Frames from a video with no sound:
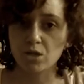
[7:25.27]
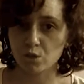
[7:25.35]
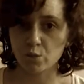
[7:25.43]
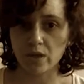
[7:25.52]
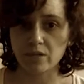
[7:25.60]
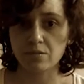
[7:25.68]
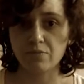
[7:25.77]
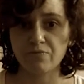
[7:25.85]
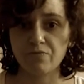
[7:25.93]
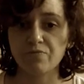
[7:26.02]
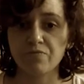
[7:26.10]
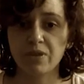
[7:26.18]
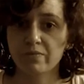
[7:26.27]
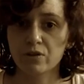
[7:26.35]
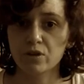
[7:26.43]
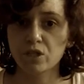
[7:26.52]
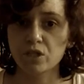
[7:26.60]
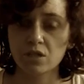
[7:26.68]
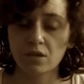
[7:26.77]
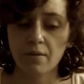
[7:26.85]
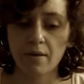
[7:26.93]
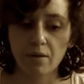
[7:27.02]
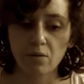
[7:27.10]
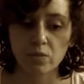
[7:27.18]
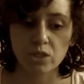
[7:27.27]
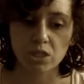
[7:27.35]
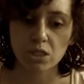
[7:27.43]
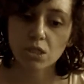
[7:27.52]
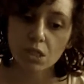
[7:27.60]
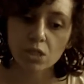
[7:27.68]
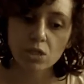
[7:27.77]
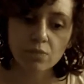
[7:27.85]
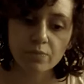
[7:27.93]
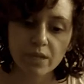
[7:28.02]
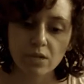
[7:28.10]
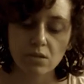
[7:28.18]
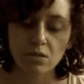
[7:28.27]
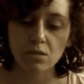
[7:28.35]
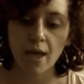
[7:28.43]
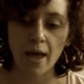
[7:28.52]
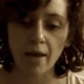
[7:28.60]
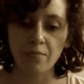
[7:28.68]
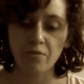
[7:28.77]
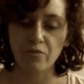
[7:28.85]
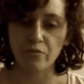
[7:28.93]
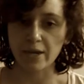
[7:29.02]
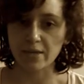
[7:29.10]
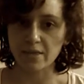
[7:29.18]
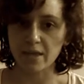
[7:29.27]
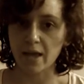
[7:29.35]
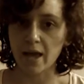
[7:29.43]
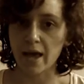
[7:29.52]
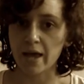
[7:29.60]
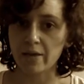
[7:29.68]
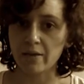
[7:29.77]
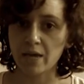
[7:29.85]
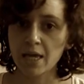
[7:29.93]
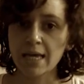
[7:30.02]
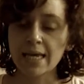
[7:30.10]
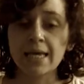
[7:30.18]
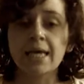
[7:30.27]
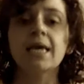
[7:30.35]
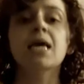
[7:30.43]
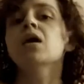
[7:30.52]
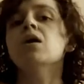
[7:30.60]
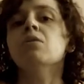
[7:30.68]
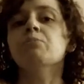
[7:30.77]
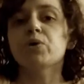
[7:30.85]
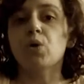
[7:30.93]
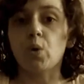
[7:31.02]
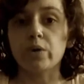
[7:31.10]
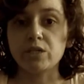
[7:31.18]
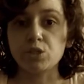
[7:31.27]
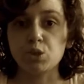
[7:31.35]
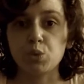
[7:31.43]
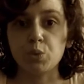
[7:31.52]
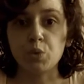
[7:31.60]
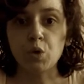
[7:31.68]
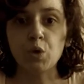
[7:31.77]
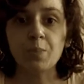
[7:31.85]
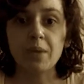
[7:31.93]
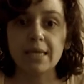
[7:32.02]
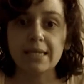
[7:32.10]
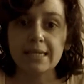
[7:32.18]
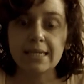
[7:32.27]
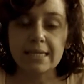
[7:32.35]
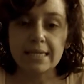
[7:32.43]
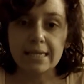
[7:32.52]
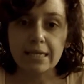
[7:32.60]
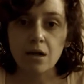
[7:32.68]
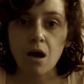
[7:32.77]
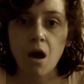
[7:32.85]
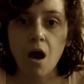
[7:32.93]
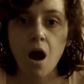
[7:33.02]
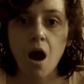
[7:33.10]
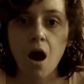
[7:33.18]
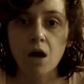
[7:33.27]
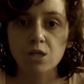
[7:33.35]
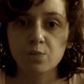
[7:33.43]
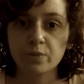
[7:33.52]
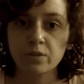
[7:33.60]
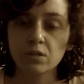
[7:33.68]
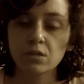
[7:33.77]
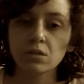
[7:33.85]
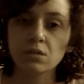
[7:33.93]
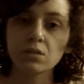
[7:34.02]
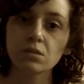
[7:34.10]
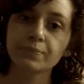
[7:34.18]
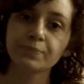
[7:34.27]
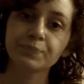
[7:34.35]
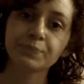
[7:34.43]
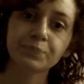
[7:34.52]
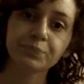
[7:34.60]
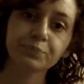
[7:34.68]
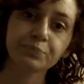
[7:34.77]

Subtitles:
but not quite feverish, which is good because I'm afraid that I'm going to be needing hospital